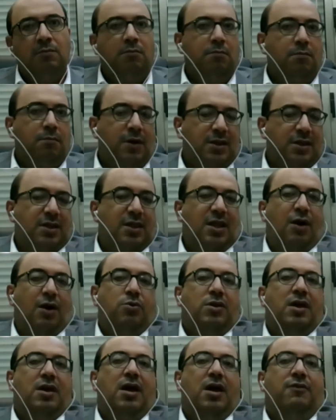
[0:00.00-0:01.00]
but now
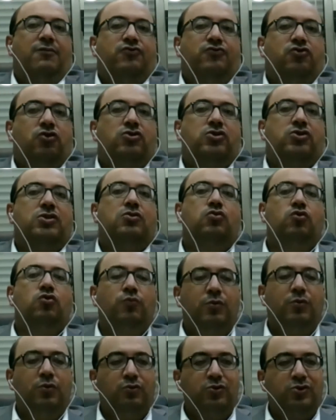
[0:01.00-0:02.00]
they have chosen to
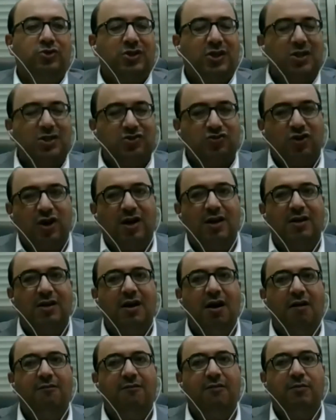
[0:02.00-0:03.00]
be with the Israeli
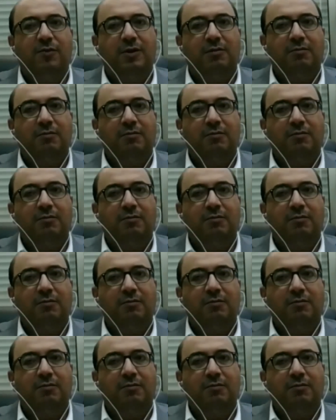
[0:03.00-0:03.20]
government.